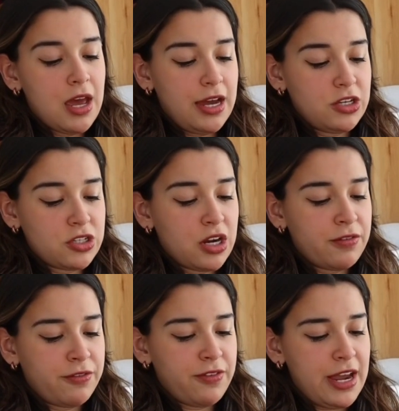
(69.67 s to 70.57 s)
I just got
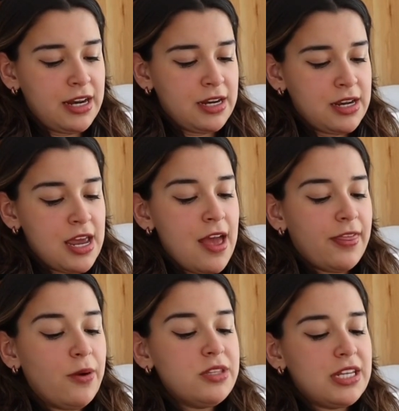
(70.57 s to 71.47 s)
off a flight.
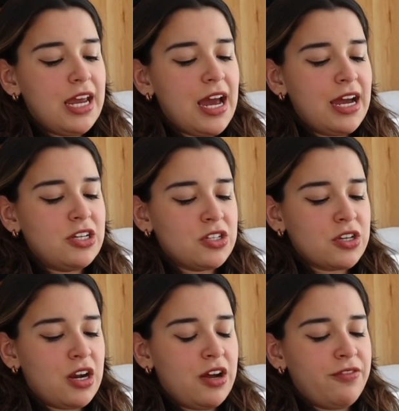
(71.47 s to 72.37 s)
That was the day I just
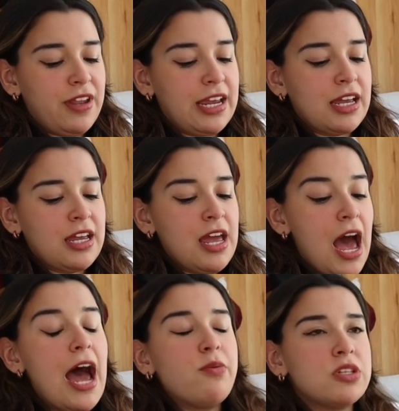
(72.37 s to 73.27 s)
got off like
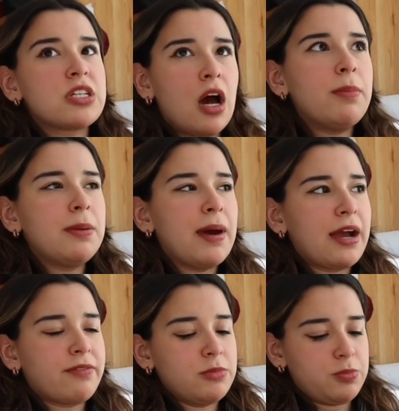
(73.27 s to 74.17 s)
I was coming
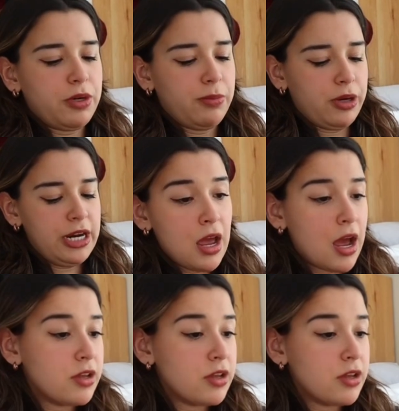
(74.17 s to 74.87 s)
back from spring break,